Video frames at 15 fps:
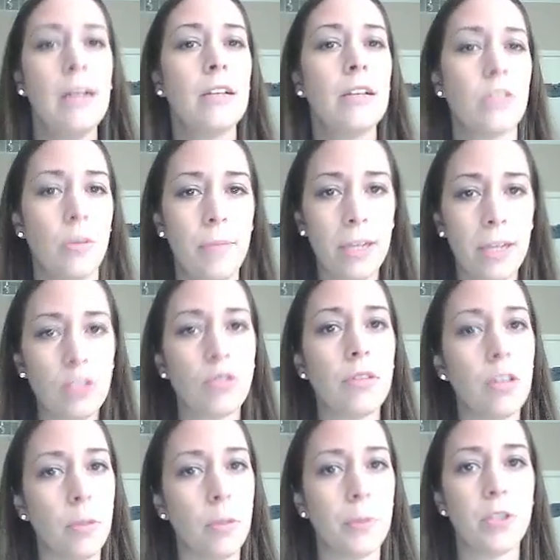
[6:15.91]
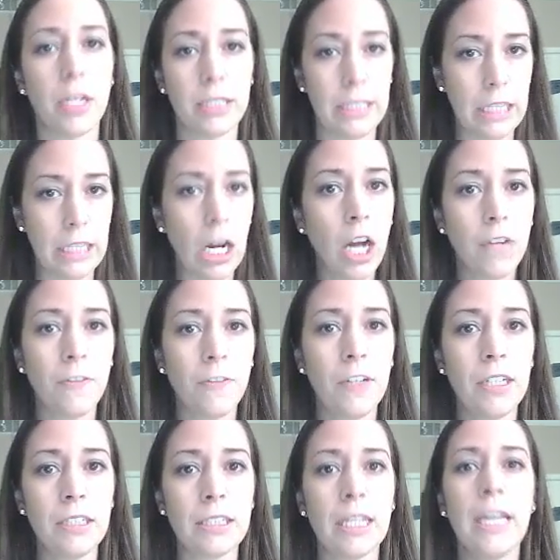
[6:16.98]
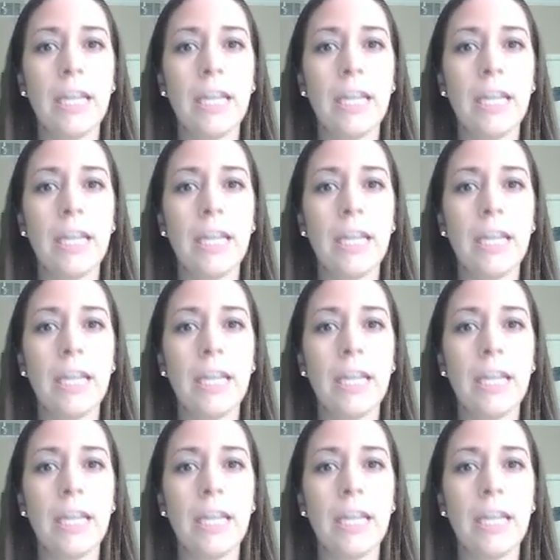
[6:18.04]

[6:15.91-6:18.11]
So make sure that you're projecting confidence